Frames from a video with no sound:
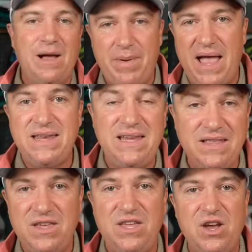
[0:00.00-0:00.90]
up
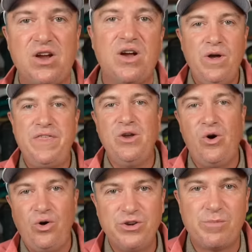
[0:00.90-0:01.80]
ending the year with an
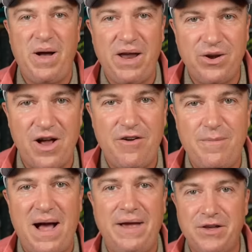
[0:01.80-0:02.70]
older putter of
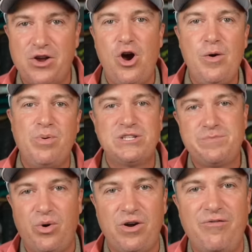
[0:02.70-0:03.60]
mine, the Cobra
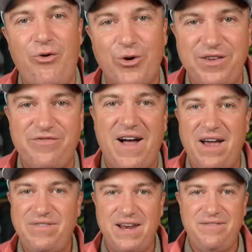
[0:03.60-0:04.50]
Sport
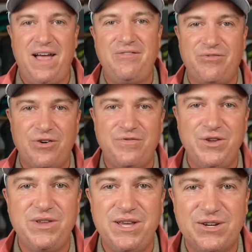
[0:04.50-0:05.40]
45, that I've had for a
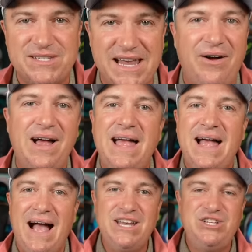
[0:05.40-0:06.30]
few years now.
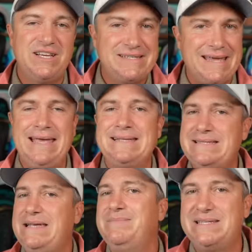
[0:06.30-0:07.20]
I just can't
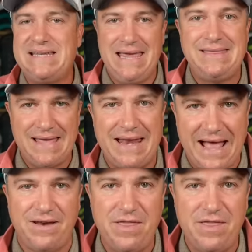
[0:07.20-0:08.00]
seem to take that out